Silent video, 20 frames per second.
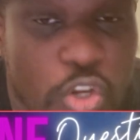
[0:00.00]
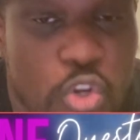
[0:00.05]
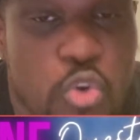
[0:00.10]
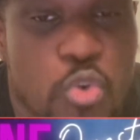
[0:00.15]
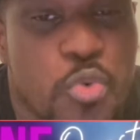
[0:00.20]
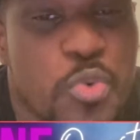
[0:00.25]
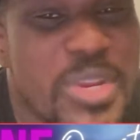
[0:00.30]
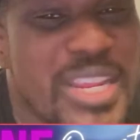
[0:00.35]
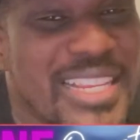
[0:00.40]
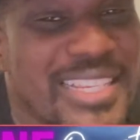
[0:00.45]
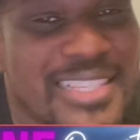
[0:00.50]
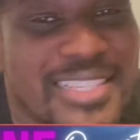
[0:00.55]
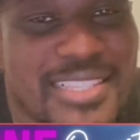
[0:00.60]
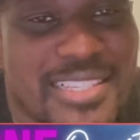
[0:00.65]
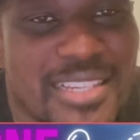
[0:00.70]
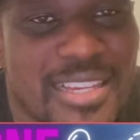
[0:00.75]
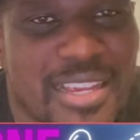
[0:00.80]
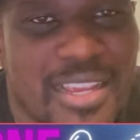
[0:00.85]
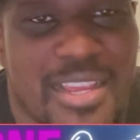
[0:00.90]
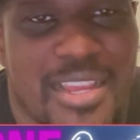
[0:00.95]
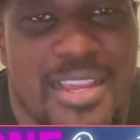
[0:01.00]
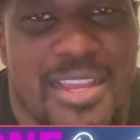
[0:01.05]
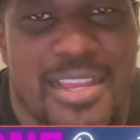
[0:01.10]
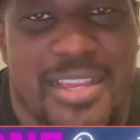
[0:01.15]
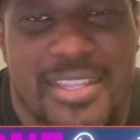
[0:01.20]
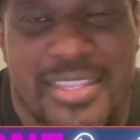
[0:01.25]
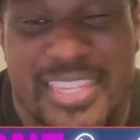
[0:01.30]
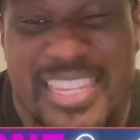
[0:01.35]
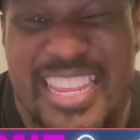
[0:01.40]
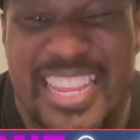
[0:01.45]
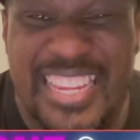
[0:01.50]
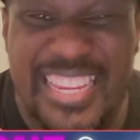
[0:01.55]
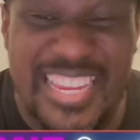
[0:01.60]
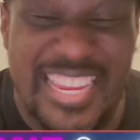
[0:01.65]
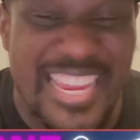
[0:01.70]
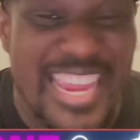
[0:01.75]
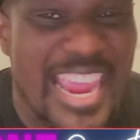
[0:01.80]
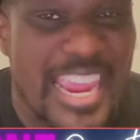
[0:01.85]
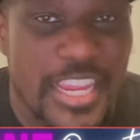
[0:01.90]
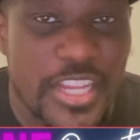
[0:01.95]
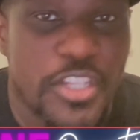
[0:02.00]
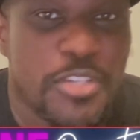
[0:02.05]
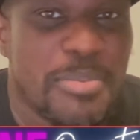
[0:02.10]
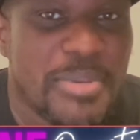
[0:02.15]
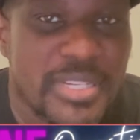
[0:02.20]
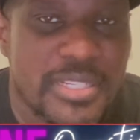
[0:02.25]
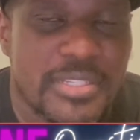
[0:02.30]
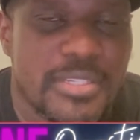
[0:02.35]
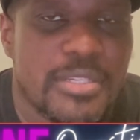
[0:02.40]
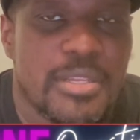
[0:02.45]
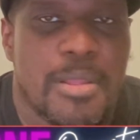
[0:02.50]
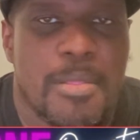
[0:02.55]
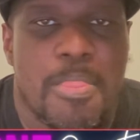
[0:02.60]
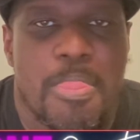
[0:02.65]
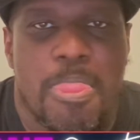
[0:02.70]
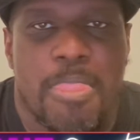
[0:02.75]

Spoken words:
increased the engagement